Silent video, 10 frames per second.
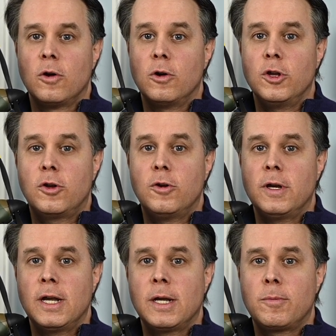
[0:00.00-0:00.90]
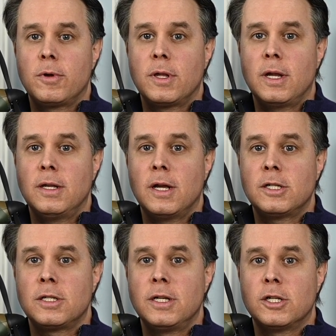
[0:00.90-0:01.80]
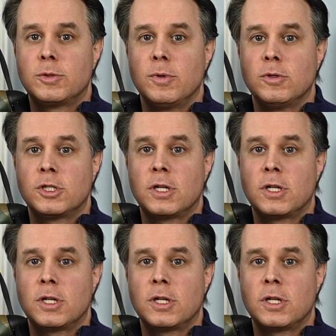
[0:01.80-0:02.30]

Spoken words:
or you could end up with a nicely exposed